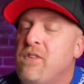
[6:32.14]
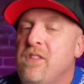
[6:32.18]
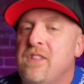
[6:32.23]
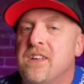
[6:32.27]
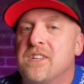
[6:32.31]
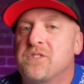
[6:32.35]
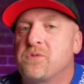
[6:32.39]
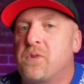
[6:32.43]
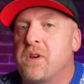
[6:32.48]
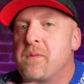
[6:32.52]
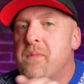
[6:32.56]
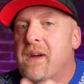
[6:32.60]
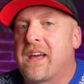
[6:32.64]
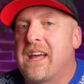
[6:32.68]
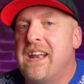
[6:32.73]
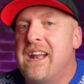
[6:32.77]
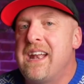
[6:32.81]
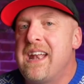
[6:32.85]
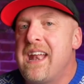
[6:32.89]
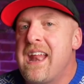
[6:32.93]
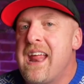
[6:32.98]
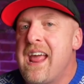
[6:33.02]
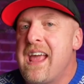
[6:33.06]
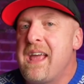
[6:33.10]
for this one. Anybody got a
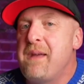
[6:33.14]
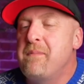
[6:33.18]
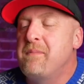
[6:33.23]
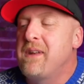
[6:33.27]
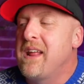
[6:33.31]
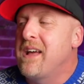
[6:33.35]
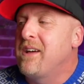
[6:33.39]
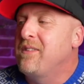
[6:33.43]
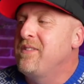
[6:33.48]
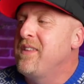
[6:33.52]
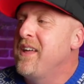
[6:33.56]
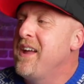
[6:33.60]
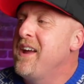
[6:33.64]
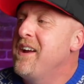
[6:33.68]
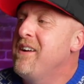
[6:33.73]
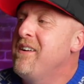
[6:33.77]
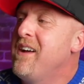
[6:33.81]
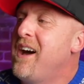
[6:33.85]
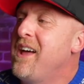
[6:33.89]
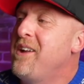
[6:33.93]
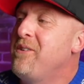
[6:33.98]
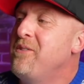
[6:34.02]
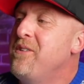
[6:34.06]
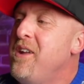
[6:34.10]
name down there?
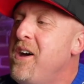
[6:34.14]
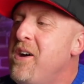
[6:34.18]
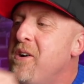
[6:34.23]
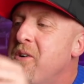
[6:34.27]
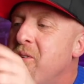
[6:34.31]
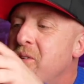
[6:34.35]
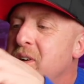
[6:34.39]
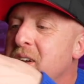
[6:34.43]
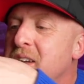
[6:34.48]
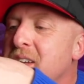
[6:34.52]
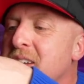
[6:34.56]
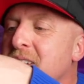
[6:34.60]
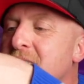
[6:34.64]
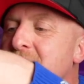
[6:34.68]
I don't know.